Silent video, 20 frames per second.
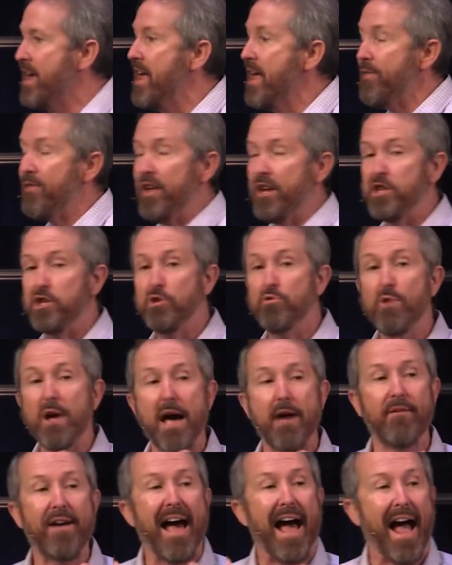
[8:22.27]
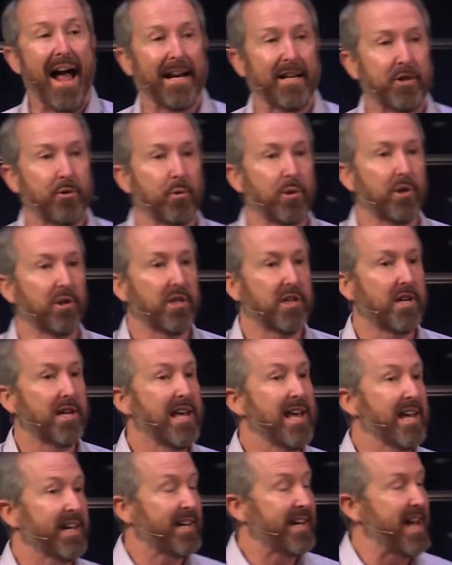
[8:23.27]
then you have accurately
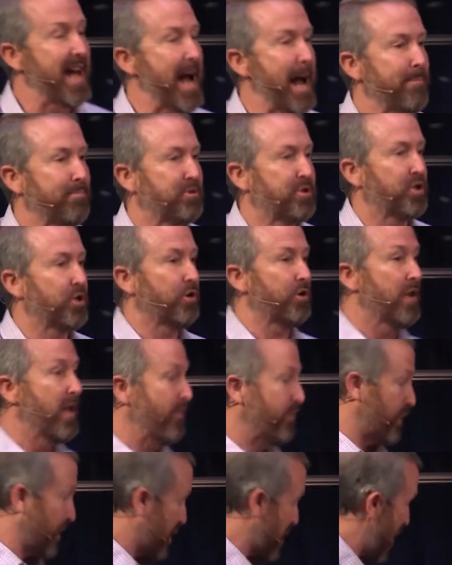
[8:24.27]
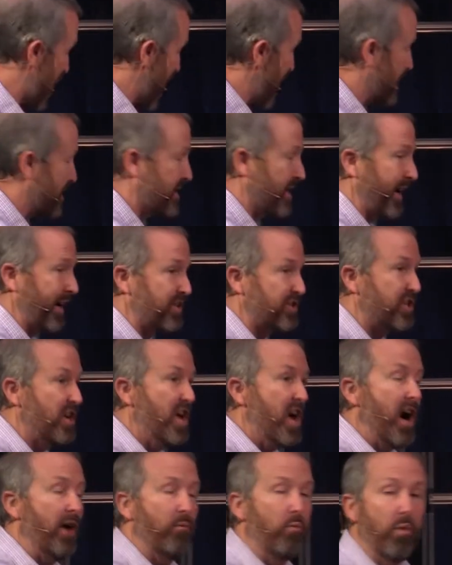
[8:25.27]
captured the context
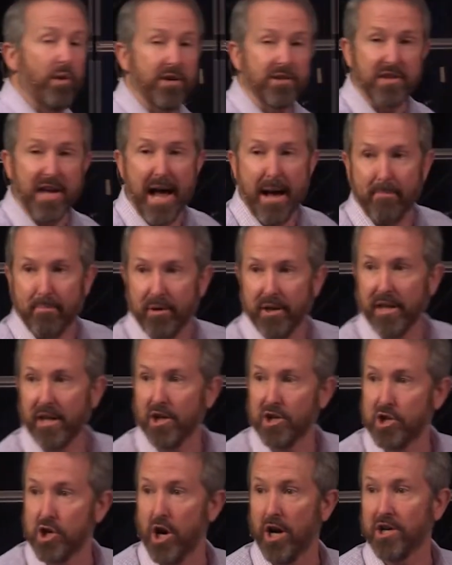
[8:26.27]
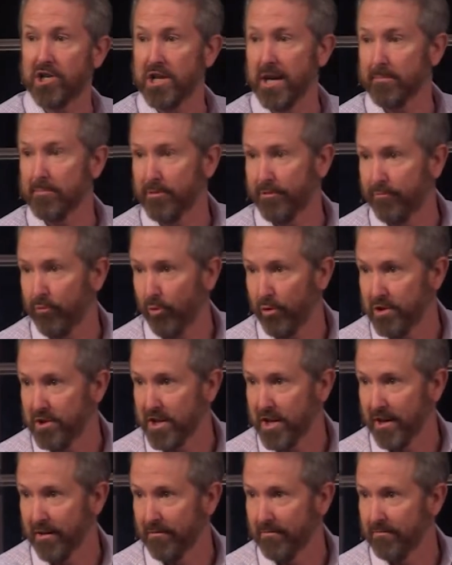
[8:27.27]
of what is happening in John chapter 14.